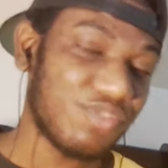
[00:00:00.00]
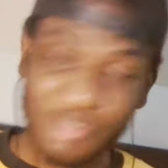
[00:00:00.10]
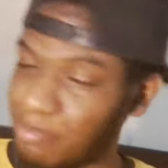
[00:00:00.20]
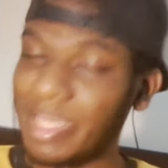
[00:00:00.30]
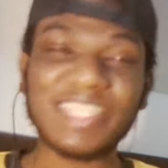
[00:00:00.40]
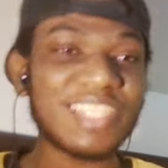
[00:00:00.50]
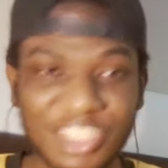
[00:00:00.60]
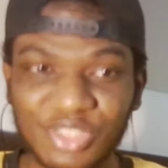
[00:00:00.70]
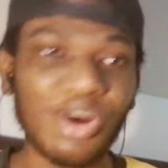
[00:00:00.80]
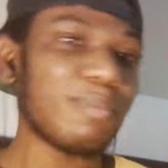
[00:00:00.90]
Basically
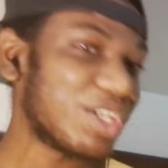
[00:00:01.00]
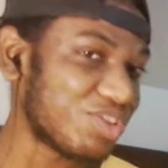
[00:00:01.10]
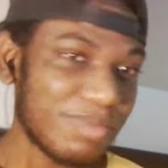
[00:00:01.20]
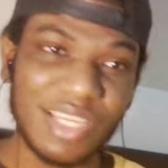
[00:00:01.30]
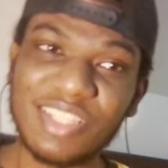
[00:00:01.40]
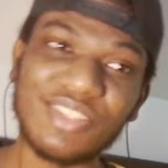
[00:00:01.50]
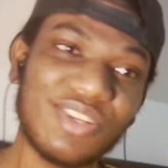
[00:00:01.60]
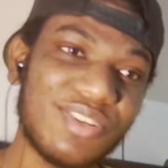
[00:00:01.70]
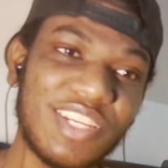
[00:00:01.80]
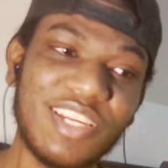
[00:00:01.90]
to all my Jamaicans
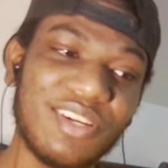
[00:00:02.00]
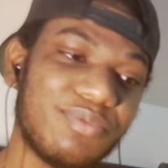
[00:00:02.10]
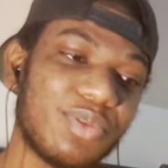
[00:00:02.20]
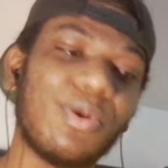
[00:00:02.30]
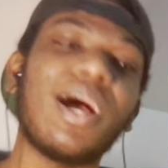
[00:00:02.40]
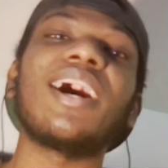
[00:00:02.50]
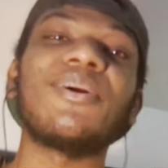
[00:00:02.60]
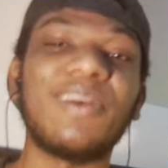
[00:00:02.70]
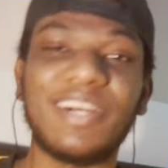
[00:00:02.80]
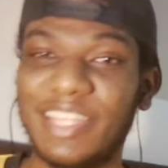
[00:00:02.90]
out there, why go
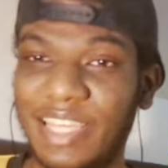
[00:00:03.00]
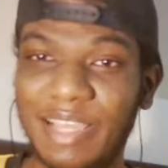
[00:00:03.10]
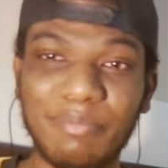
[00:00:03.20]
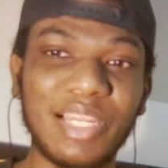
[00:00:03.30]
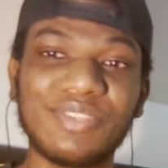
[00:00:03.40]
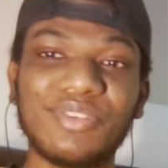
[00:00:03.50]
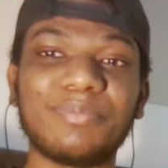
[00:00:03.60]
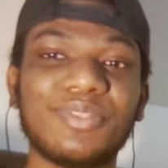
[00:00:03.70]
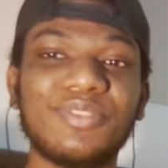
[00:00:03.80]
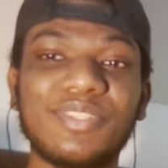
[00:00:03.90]
on and bless
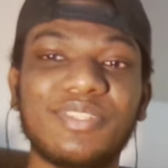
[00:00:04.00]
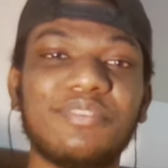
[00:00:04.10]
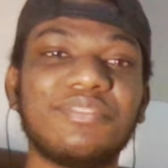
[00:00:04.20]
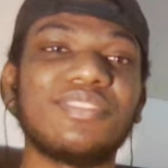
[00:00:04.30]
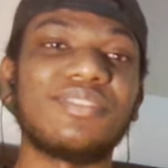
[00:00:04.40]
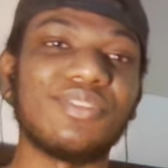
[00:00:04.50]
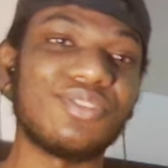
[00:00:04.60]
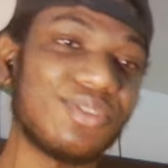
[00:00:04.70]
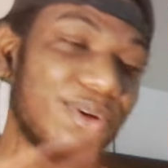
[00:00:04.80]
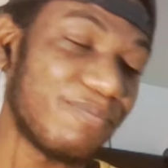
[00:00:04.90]
upon yourself and such.
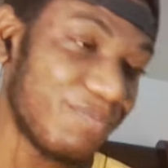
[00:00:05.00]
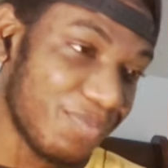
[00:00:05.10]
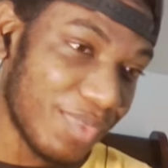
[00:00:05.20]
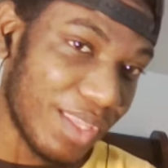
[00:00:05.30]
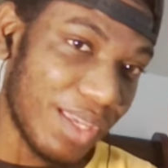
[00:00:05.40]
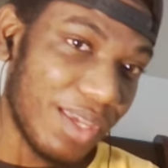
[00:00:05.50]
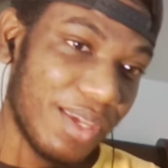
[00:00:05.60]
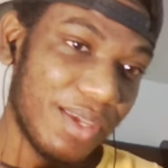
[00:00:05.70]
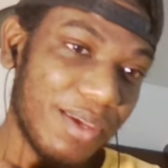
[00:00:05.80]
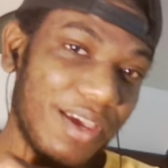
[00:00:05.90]
So
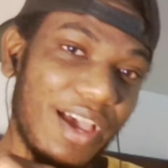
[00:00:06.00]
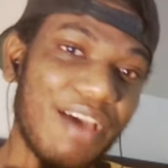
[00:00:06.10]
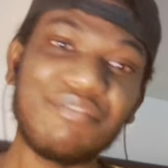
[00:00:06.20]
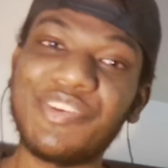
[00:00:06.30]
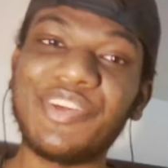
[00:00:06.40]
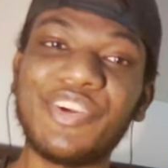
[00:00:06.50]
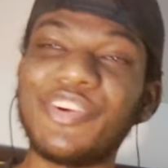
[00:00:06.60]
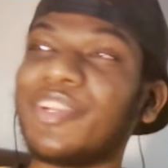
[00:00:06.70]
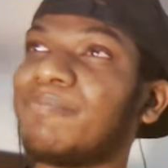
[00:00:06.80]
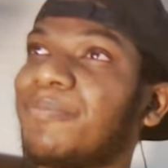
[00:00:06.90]
I figured
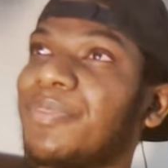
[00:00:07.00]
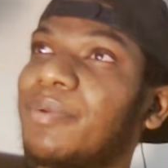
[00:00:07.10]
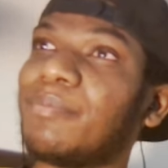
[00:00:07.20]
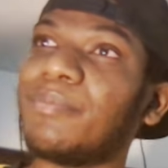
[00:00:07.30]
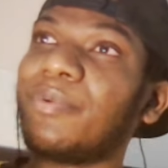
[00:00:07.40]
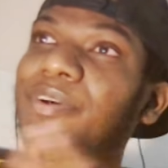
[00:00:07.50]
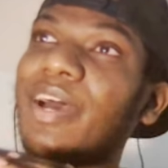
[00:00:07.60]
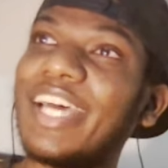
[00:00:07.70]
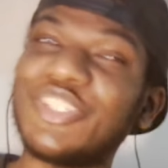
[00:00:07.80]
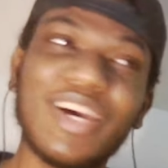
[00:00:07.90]
I
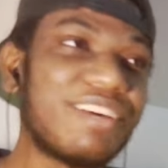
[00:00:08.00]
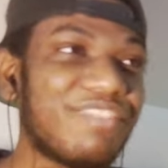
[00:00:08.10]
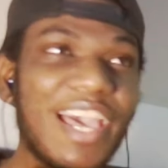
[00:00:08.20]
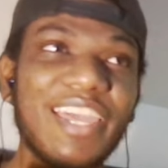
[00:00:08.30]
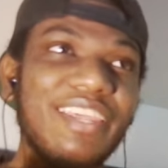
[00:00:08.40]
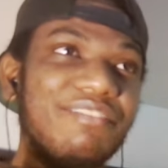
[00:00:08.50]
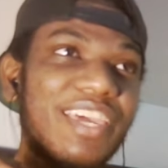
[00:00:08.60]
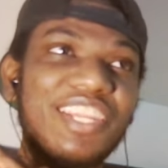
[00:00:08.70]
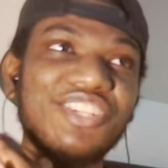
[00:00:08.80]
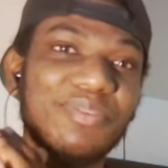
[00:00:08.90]
try to find if
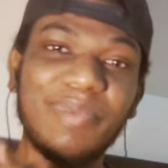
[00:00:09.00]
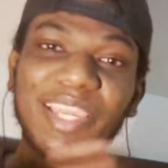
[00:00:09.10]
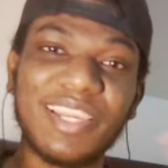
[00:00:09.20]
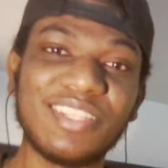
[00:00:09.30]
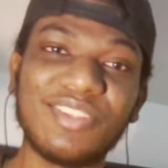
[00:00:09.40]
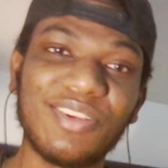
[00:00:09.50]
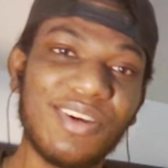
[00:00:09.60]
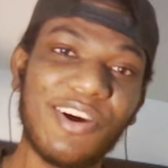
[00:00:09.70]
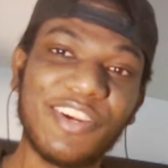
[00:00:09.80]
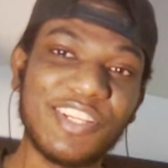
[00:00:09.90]
any Jamaican
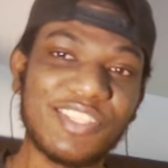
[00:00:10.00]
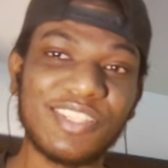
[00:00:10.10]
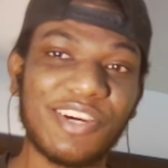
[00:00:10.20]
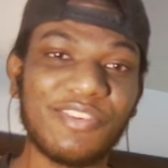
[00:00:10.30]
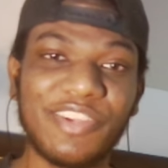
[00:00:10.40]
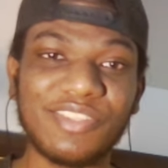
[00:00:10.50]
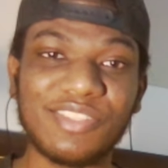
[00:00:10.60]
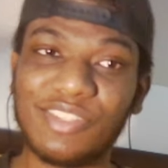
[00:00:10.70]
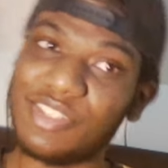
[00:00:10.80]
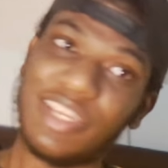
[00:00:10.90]
artist is out there and
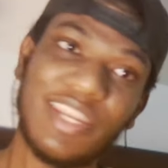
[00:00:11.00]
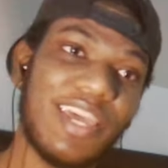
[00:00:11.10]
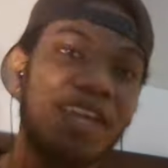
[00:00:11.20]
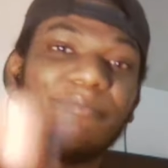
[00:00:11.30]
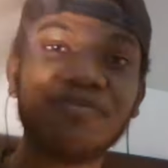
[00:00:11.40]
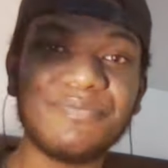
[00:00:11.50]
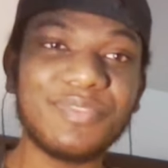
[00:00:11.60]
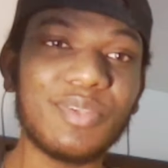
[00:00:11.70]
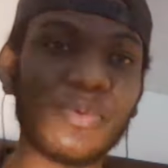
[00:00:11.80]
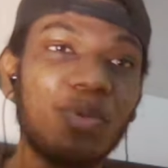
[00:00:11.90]
such and hey
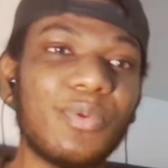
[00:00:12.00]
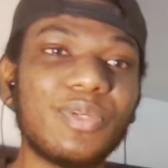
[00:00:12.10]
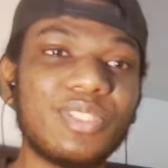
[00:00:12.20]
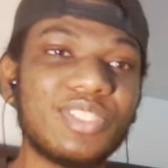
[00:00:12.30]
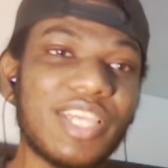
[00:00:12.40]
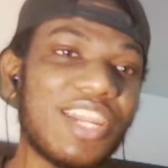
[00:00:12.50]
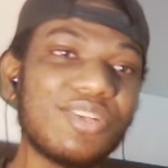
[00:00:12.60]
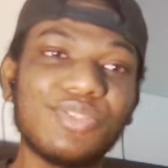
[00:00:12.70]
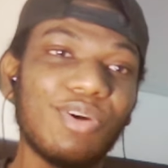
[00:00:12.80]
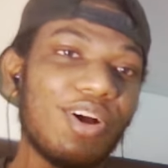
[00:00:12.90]
shout out
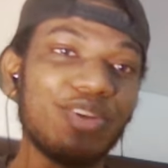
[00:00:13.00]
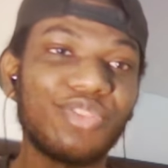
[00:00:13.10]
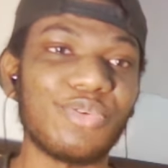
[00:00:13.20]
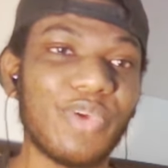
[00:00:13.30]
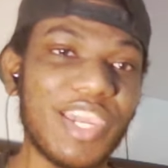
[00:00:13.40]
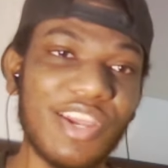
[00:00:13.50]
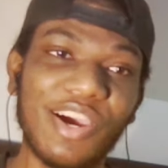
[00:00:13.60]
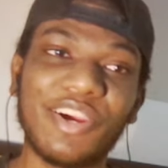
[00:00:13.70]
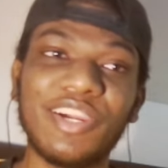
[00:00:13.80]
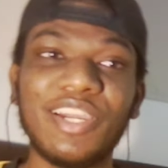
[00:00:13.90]
to on the radar
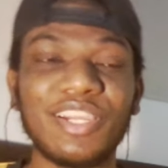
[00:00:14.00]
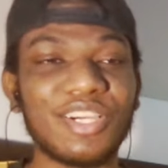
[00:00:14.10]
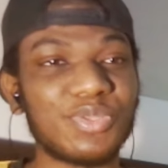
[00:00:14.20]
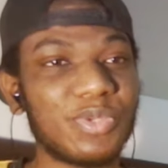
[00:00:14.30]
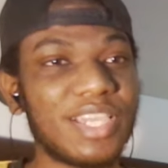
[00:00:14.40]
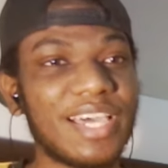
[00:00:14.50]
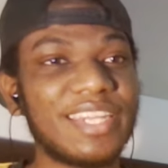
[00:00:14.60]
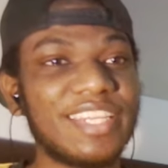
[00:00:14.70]
because we got the